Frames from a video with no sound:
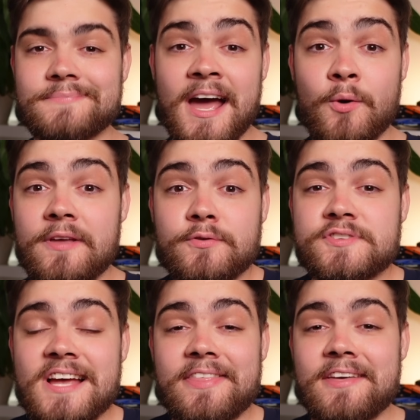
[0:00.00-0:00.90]
Now, if you're
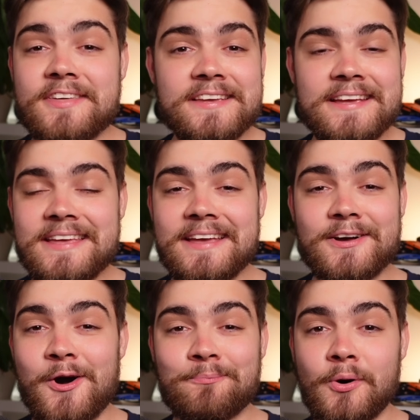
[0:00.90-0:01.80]
sat there thinking it
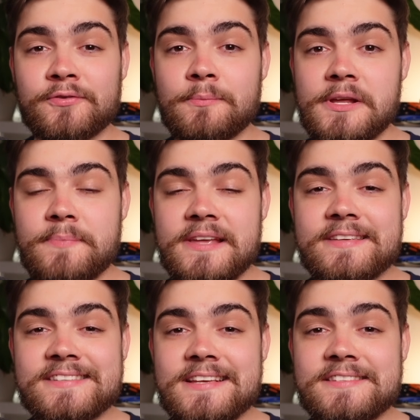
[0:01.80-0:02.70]
can't possibly be
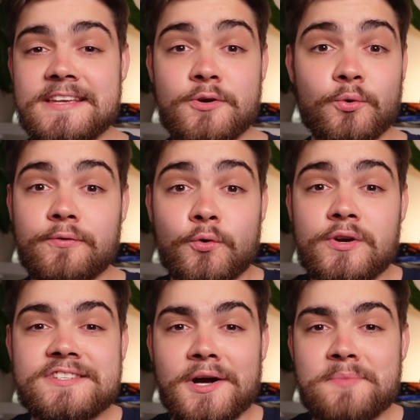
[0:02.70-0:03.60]
this easy, or you've
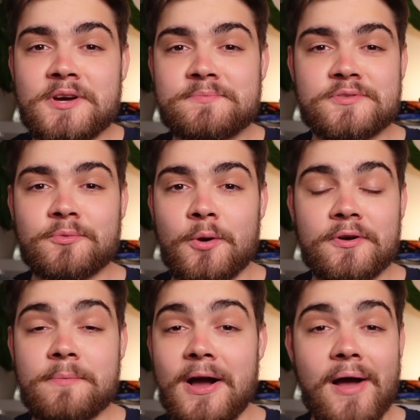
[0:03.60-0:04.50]
already typed up some
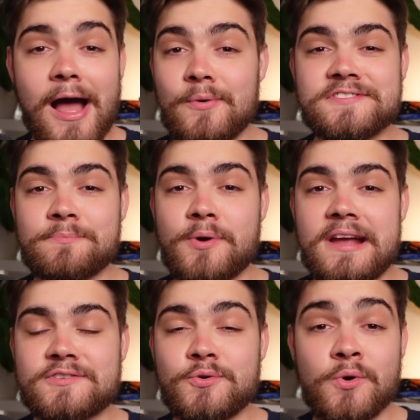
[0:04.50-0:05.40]
comment about how it's
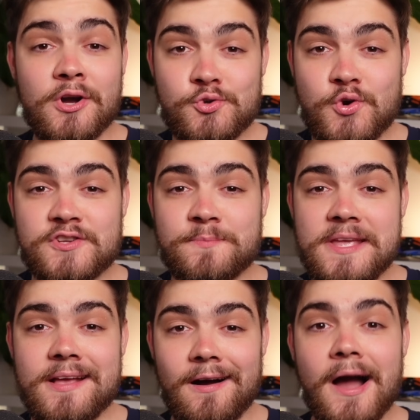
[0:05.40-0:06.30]
impractical, trust
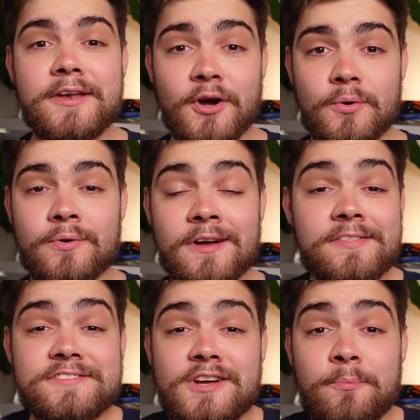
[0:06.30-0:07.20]
me, I know.
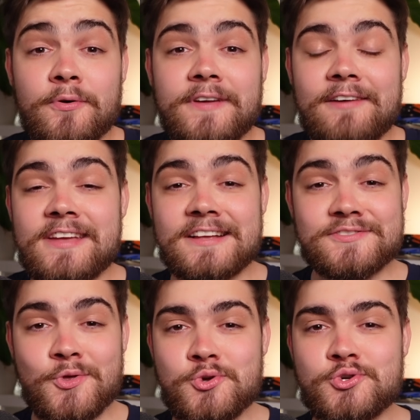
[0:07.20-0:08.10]
There's a couple of caveats
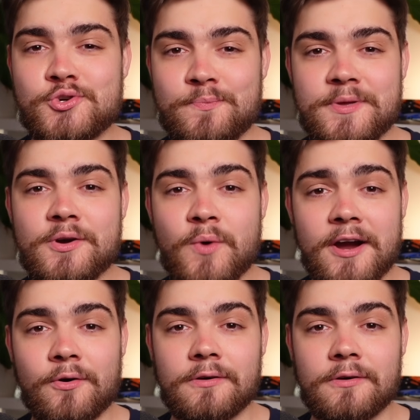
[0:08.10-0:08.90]
that you should be aware